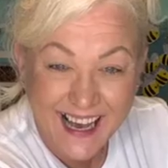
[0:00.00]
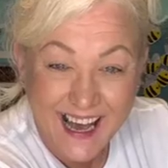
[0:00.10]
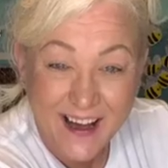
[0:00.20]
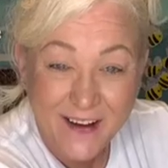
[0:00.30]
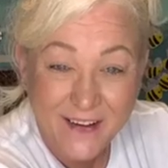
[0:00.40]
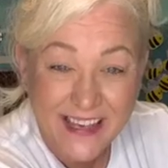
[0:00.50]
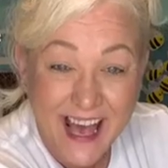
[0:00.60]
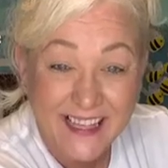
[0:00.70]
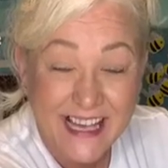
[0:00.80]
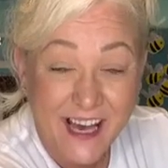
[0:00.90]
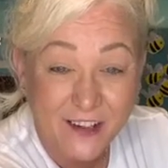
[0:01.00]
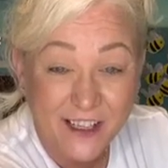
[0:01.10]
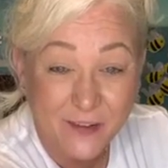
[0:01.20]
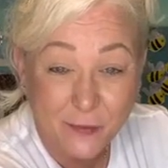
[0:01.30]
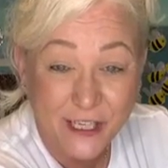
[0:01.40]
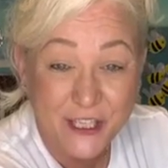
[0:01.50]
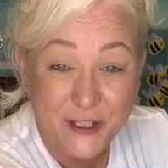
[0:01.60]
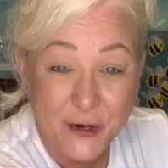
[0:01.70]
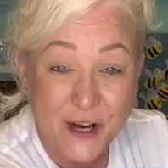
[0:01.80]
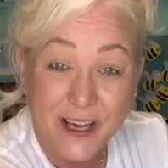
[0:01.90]
Oh, Cherry? yes, Helga
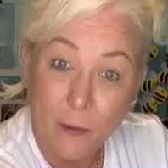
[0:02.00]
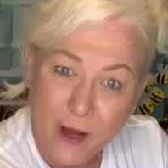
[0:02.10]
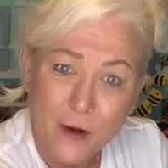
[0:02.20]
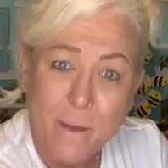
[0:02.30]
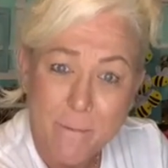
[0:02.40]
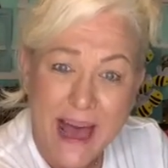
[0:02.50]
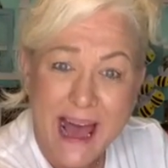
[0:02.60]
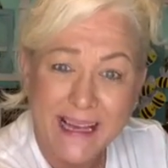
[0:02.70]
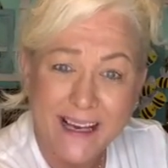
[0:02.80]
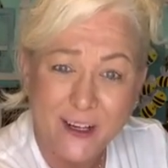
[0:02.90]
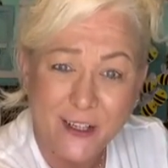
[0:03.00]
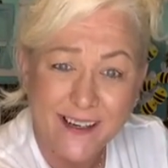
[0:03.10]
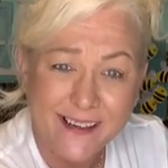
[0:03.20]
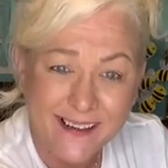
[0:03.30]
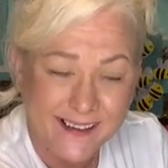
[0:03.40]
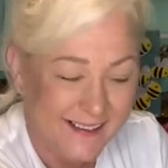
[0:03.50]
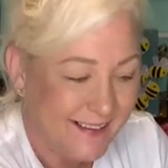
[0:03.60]
rejoined. Welcome back, Helga.